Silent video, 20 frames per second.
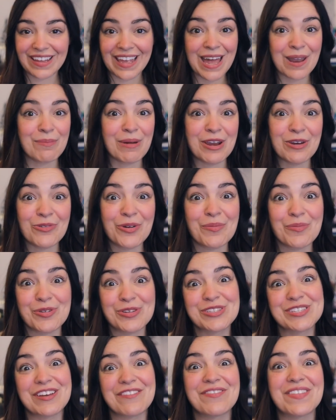and my
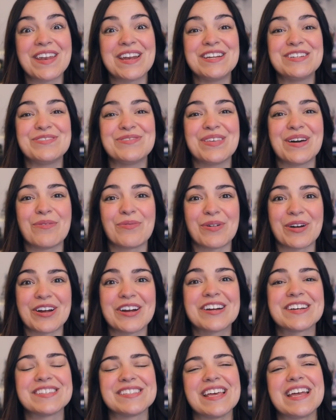normal stuff that I do that
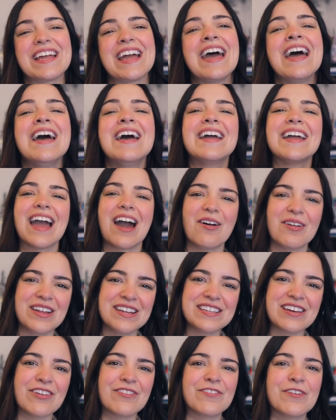works, like
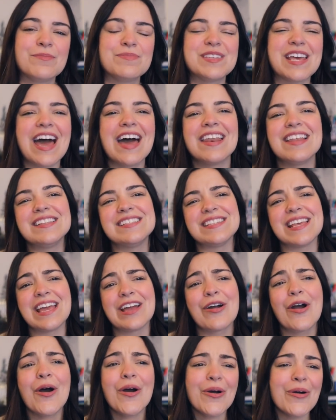counting down from 10 and
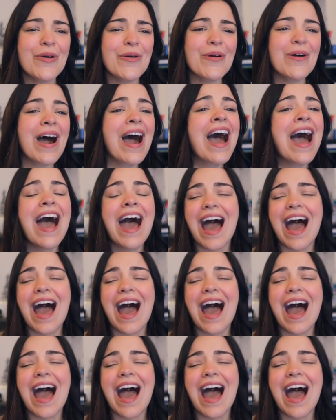saying, oh,